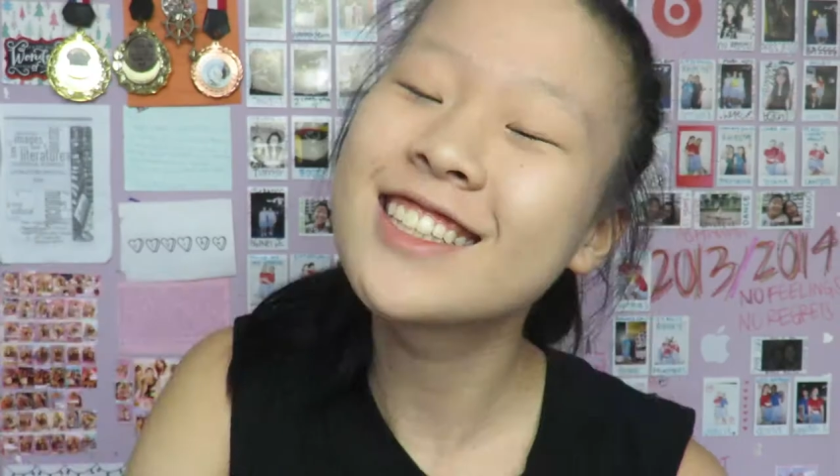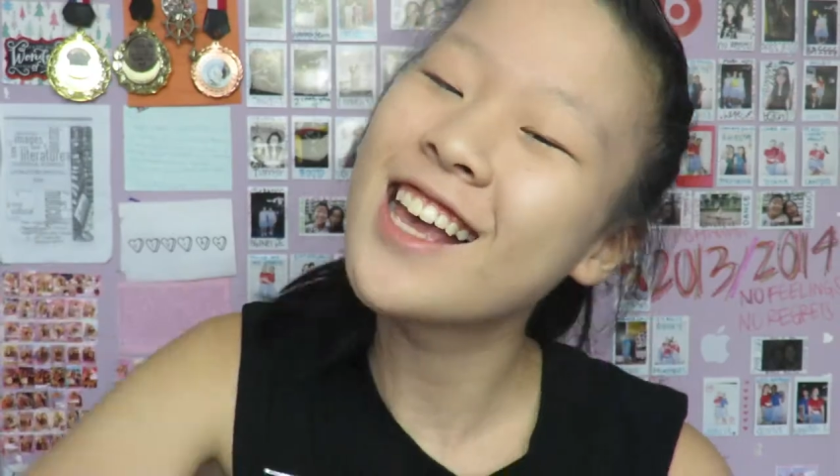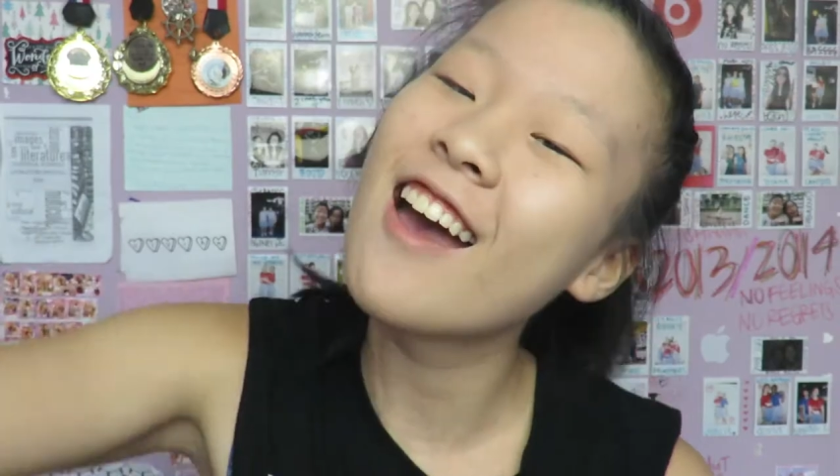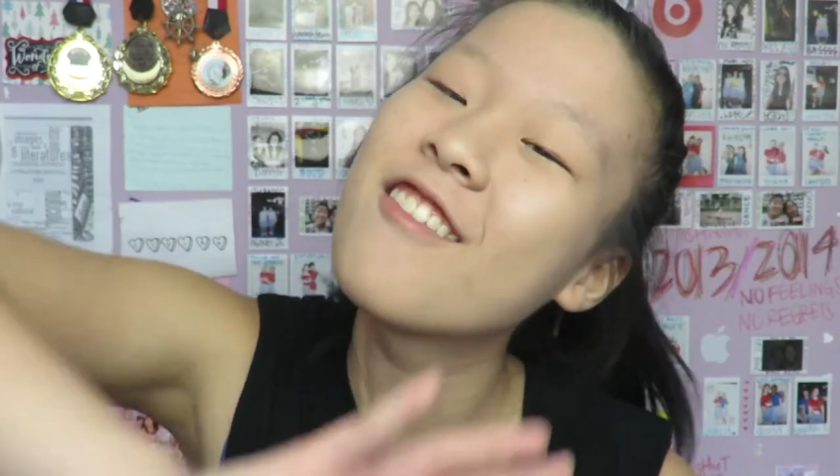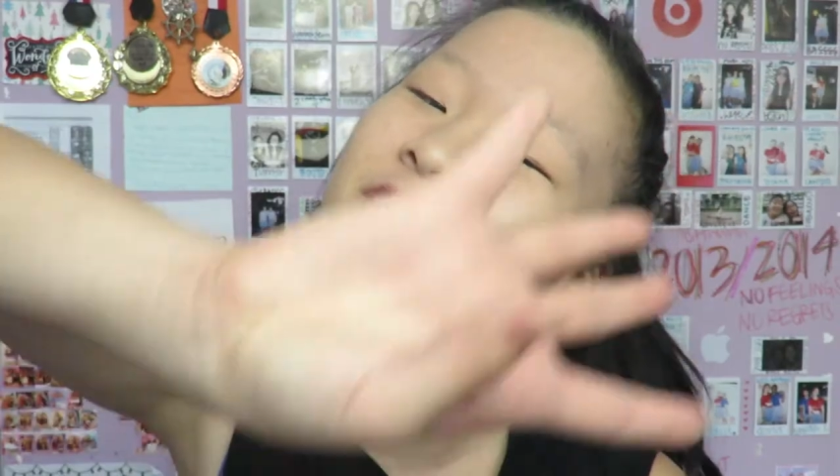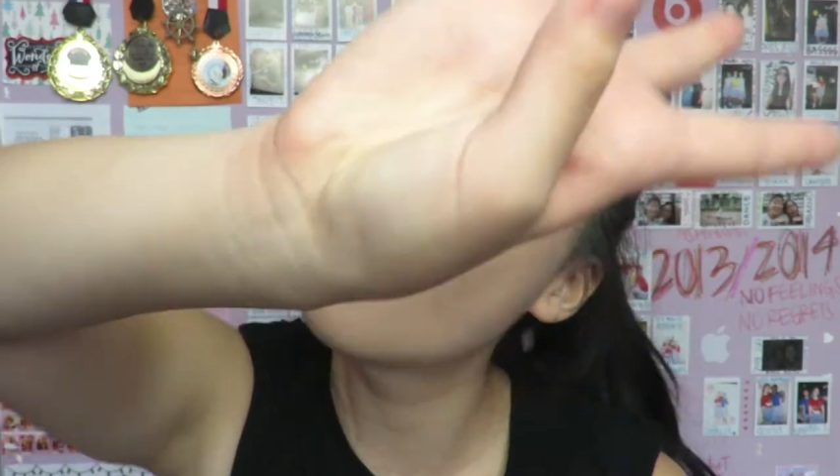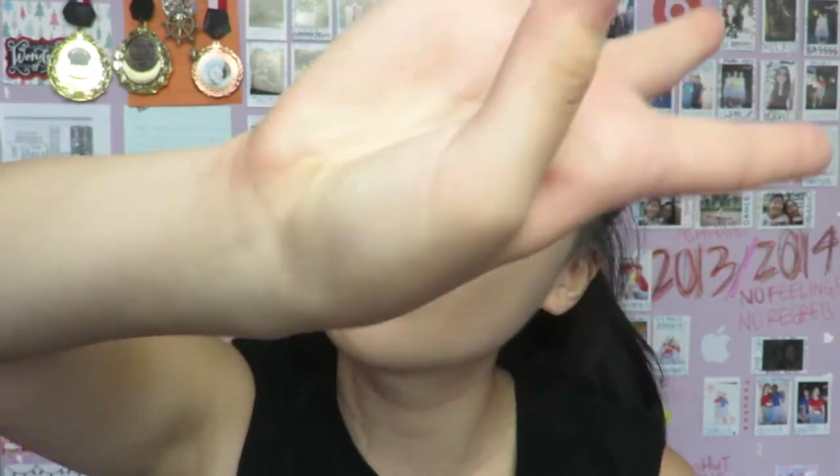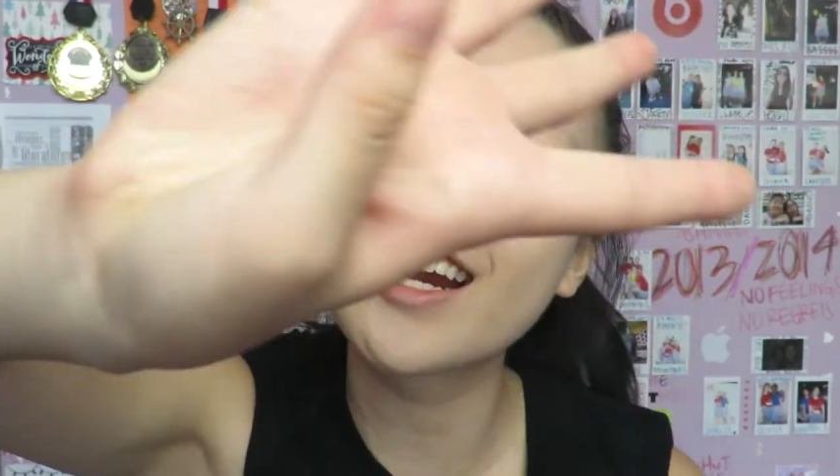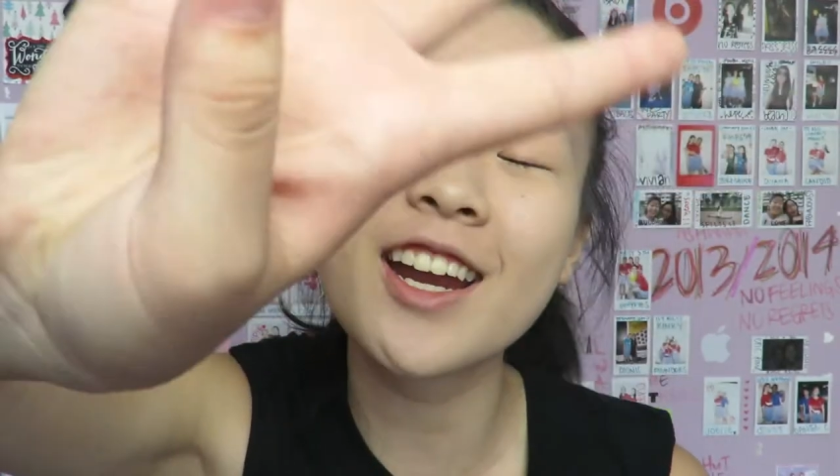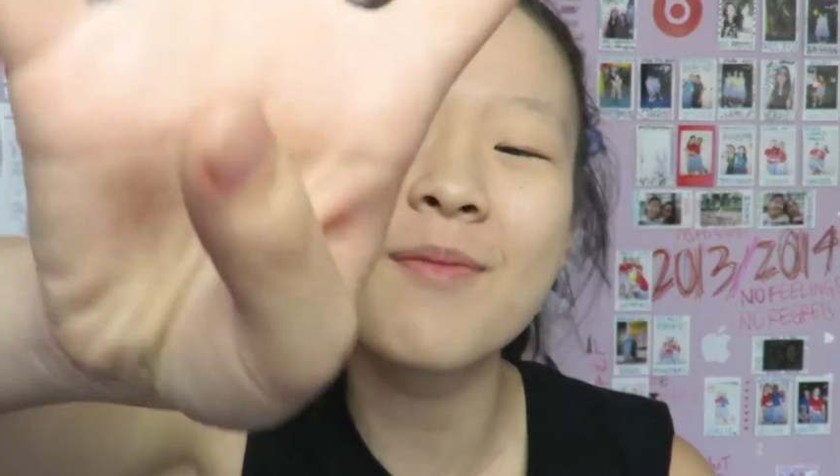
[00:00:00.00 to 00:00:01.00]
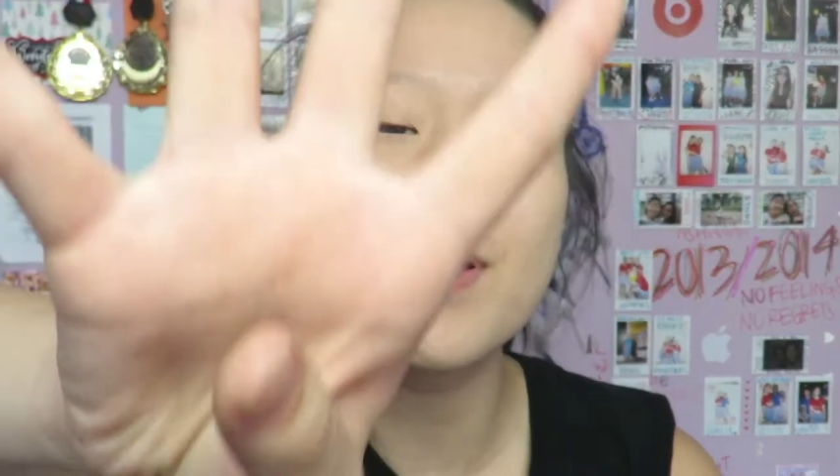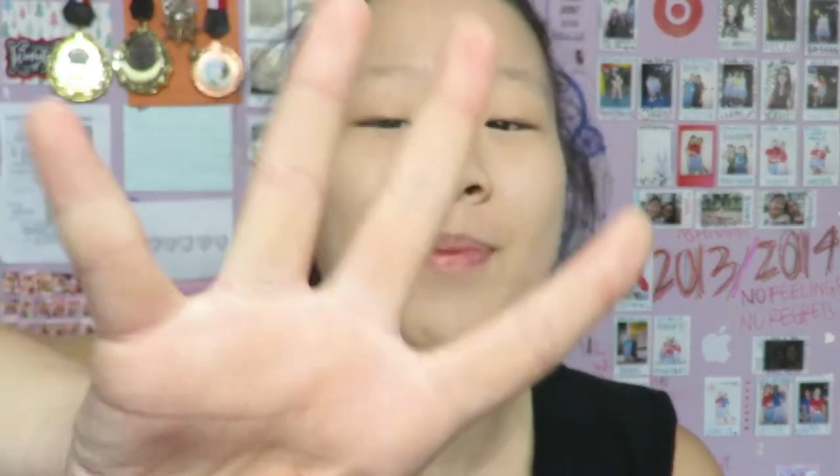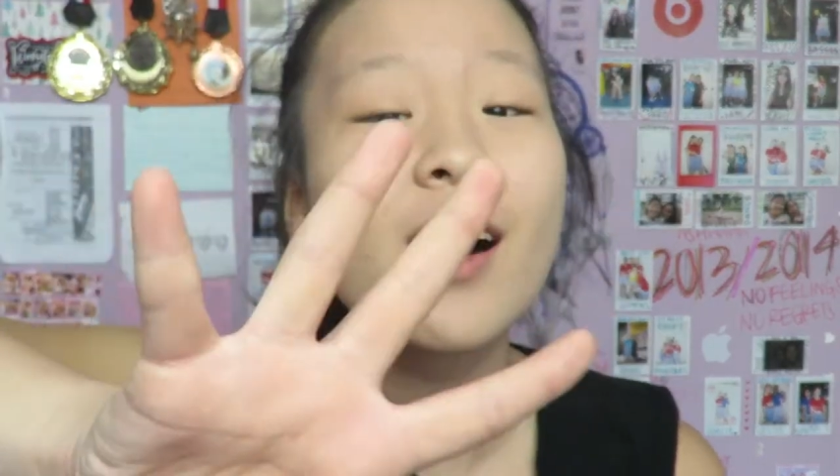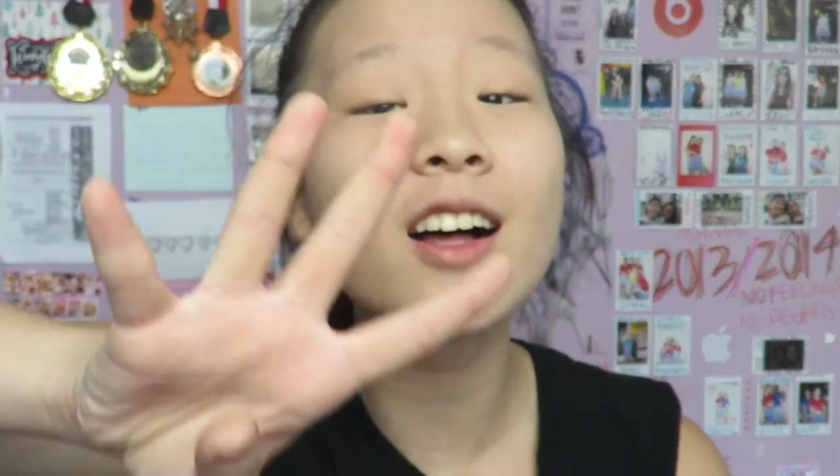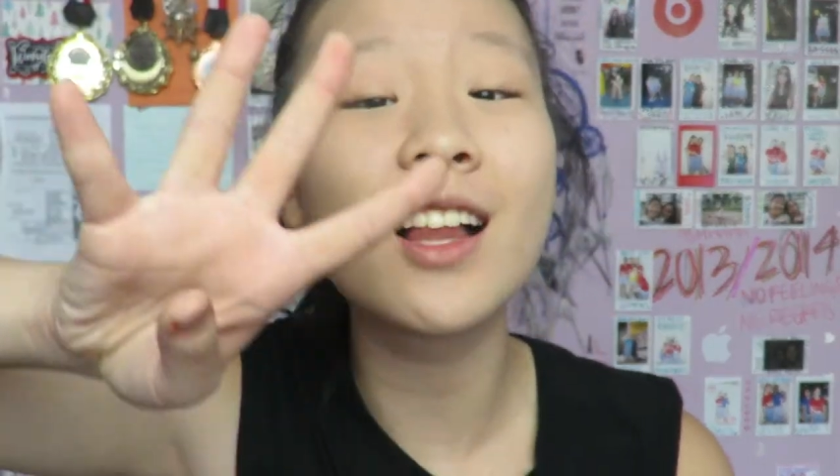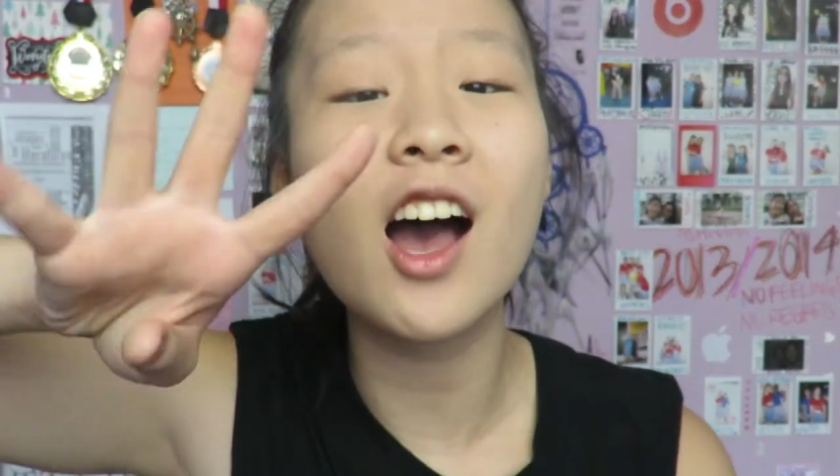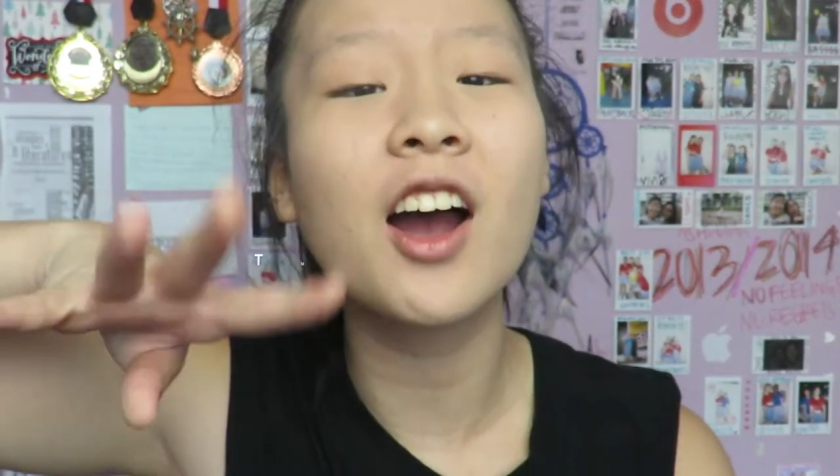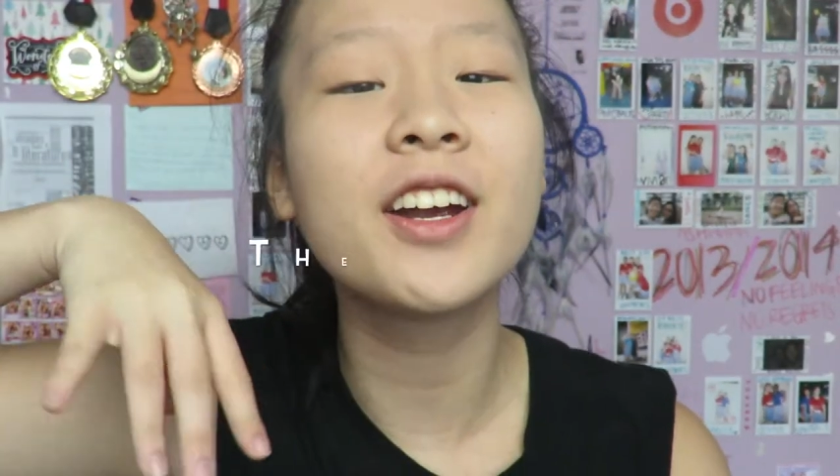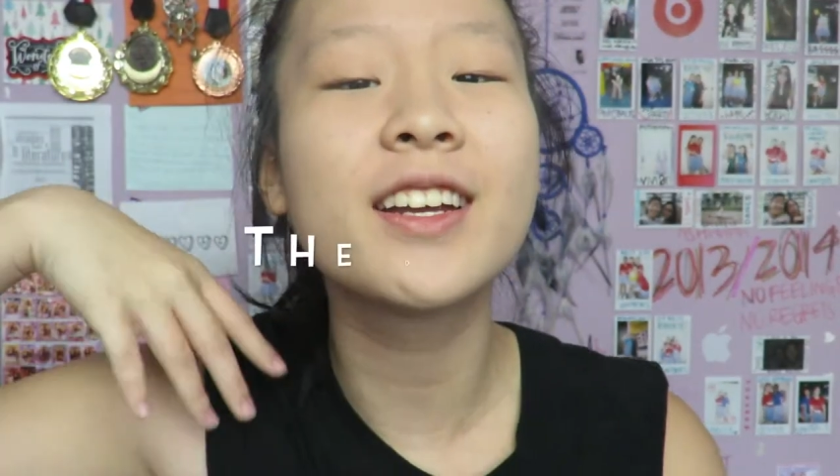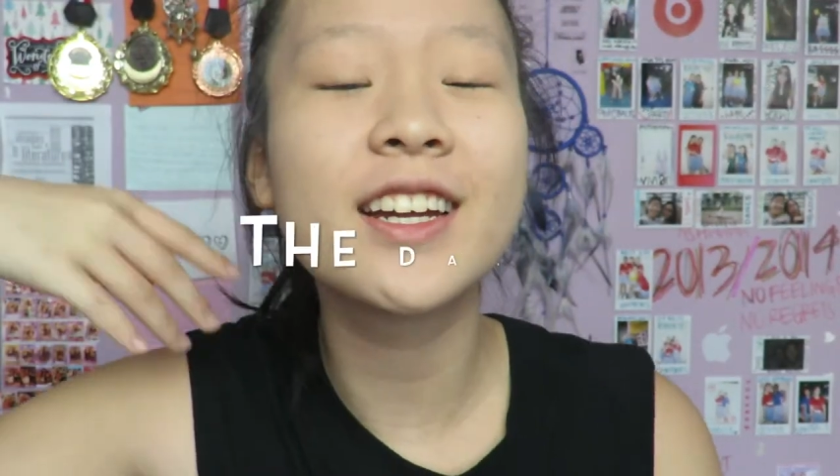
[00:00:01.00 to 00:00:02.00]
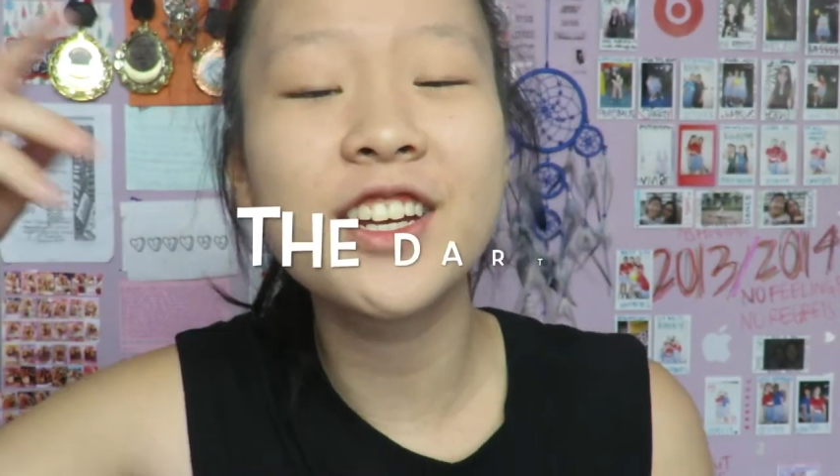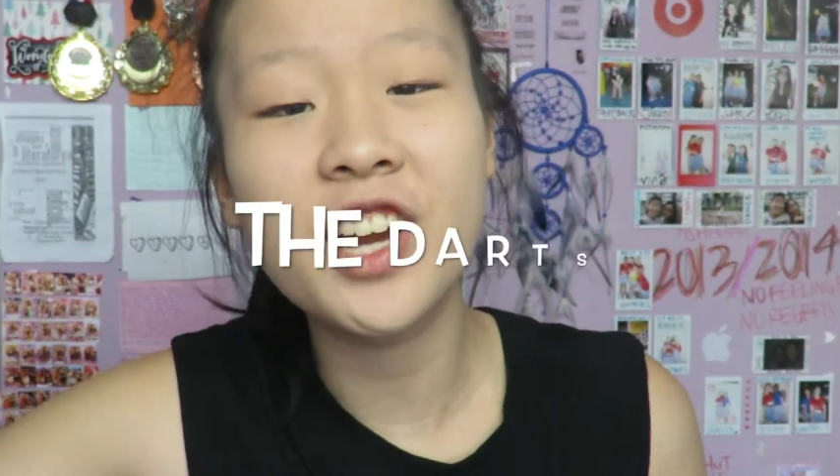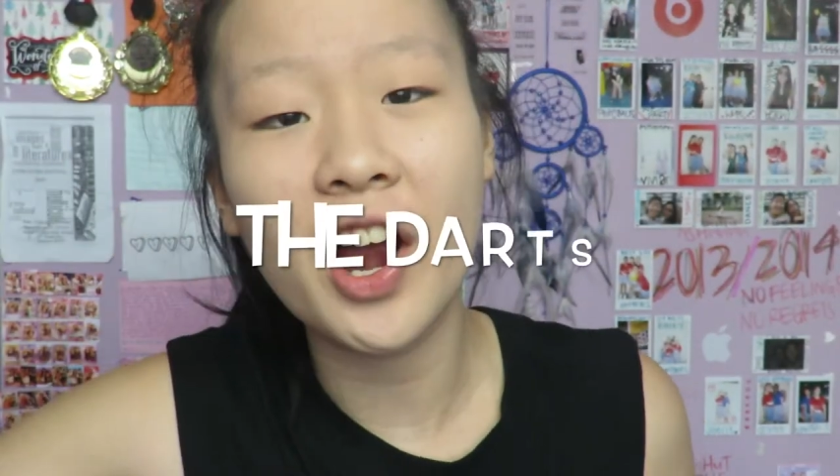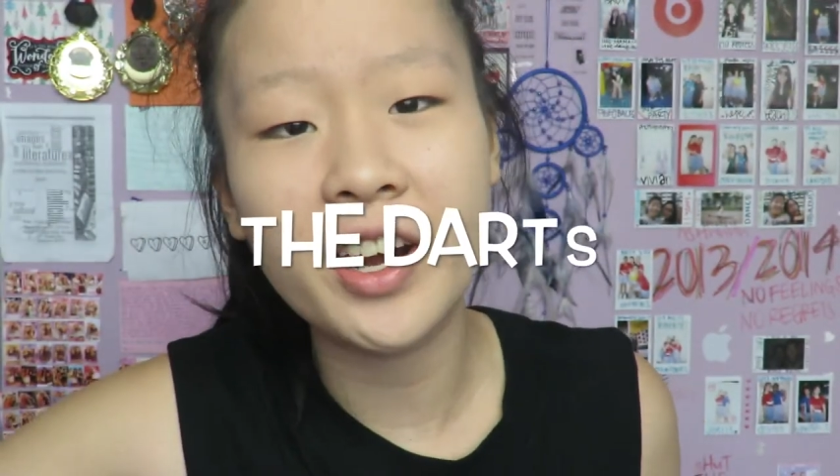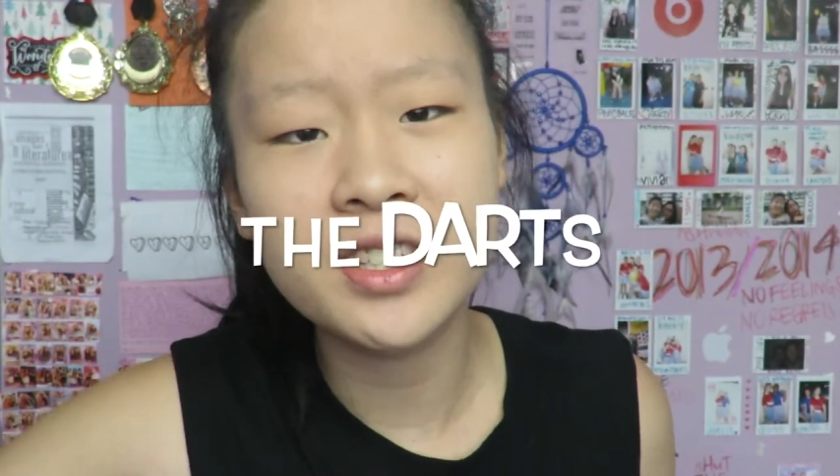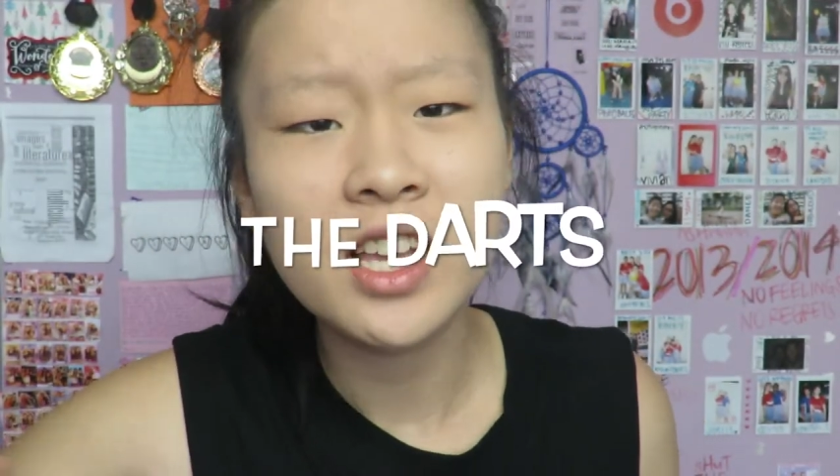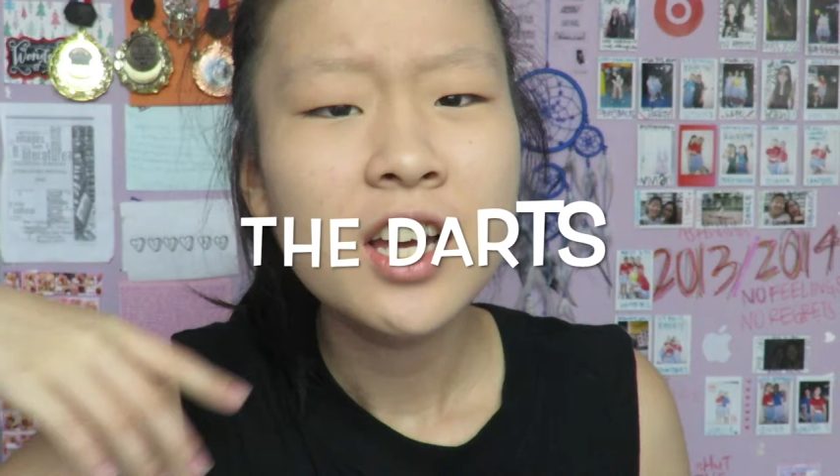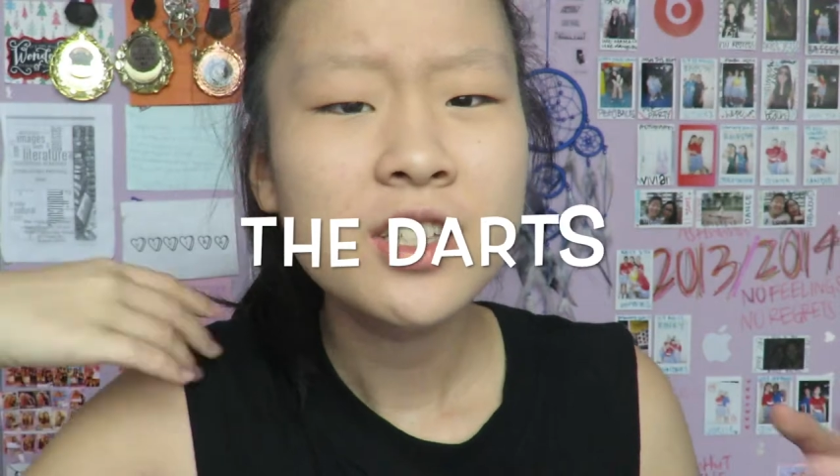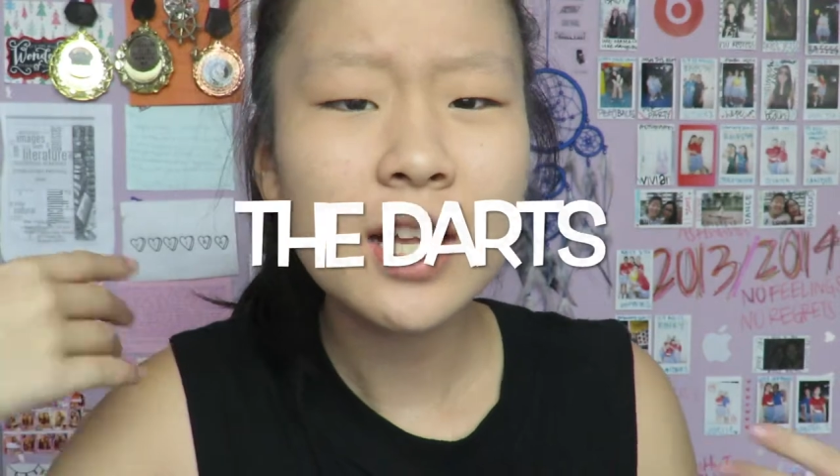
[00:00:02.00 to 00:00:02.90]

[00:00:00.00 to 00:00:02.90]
Type 4 kind of people are the darts.